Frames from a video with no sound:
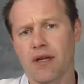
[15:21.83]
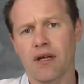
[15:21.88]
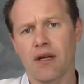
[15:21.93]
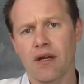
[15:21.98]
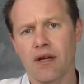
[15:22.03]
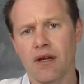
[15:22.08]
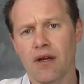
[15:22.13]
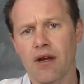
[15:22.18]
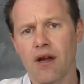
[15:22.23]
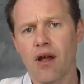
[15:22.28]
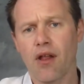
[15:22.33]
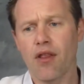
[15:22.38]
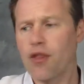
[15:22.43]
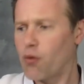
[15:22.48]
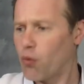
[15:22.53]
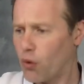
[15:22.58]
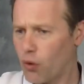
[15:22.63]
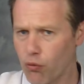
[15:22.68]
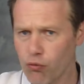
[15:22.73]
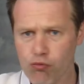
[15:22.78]
They will
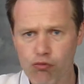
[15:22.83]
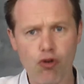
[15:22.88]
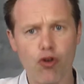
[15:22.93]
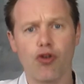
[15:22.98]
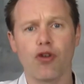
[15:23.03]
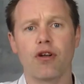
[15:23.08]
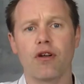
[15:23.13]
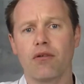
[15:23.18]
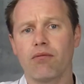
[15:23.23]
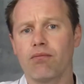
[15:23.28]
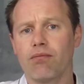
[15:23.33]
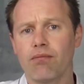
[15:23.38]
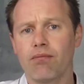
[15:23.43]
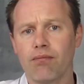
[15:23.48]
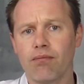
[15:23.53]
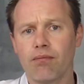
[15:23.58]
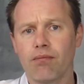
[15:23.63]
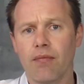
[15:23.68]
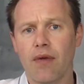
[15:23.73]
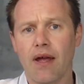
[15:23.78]
run.
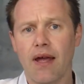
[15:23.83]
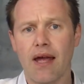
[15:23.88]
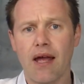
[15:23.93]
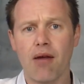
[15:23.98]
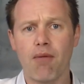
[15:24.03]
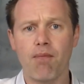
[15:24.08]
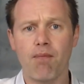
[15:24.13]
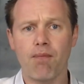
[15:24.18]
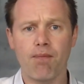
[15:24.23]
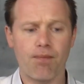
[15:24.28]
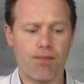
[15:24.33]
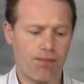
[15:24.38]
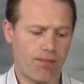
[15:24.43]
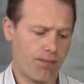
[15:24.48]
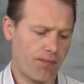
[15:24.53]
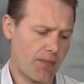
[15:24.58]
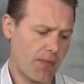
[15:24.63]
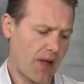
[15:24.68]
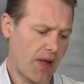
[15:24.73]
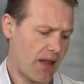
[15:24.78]

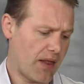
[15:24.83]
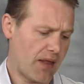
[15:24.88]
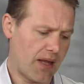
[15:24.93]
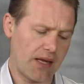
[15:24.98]
Like I say,